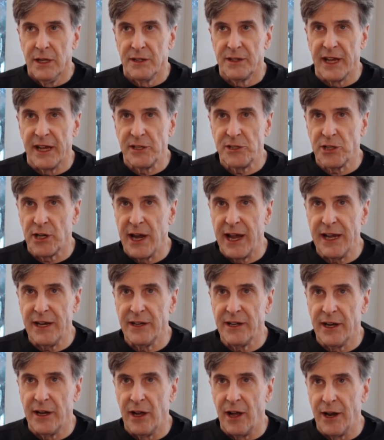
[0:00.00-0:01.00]
They
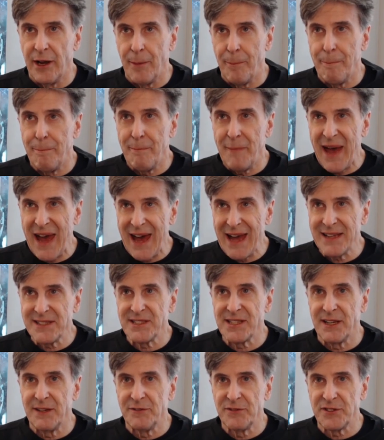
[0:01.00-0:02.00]
trained it on a
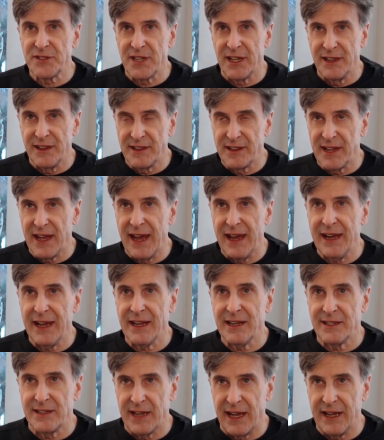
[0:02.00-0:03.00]
massive
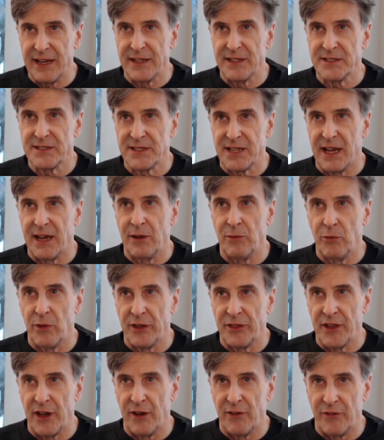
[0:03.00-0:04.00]
synthetic data set
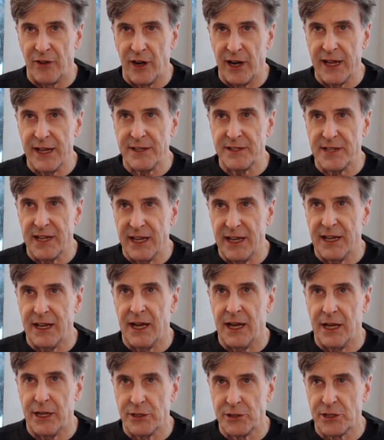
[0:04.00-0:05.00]
with over
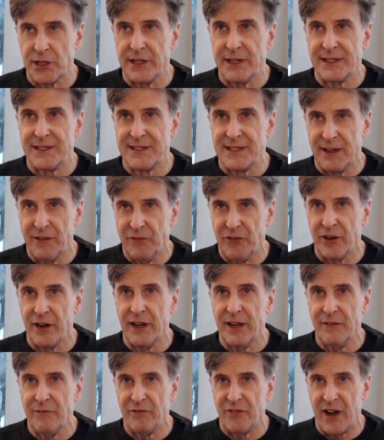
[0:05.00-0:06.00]
1,800 different
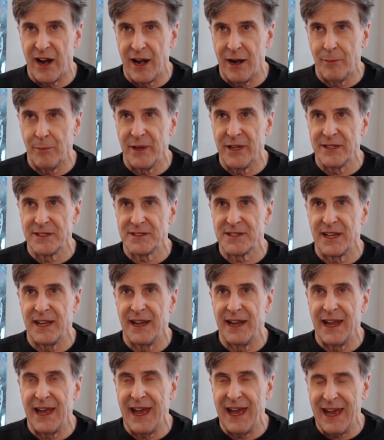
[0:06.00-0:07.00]
environments
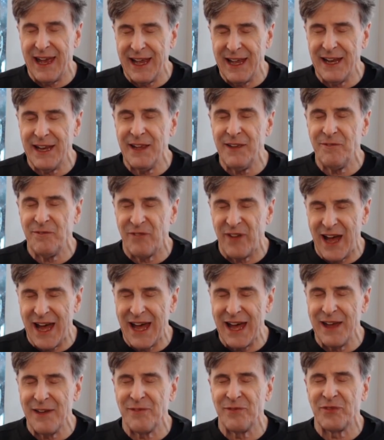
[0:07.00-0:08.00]
and
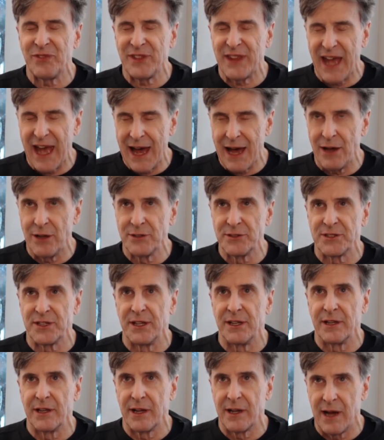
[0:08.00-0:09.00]

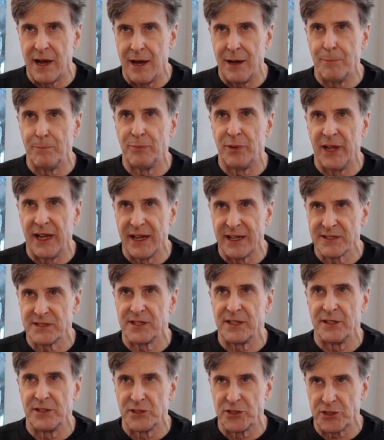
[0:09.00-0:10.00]
85,000 complex
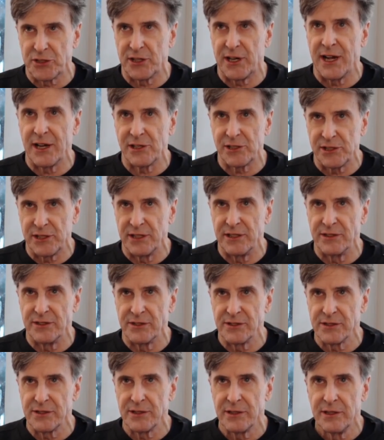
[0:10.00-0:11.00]

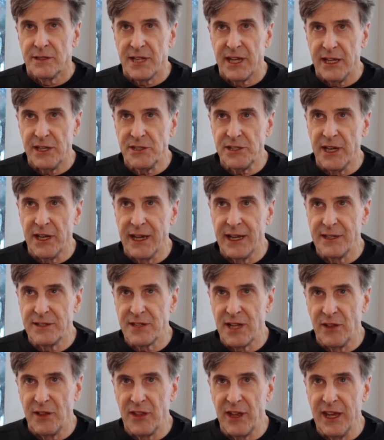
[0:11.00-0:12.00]
instructions, teaching it
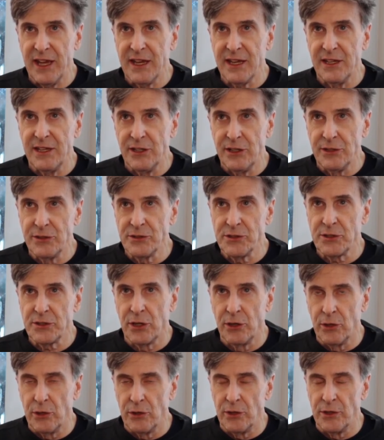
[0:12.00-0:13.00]
to think and use
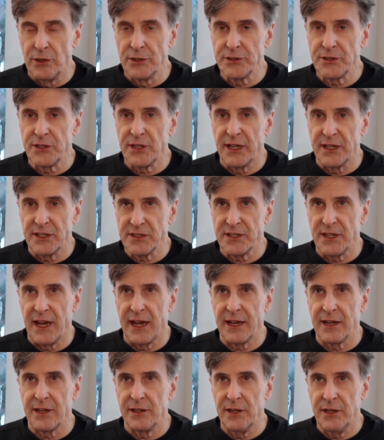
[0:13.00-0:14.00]
tools just
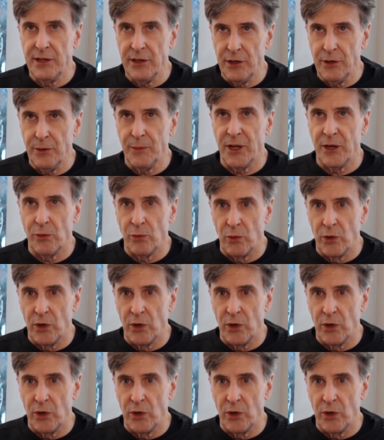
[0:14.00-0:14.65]
like a human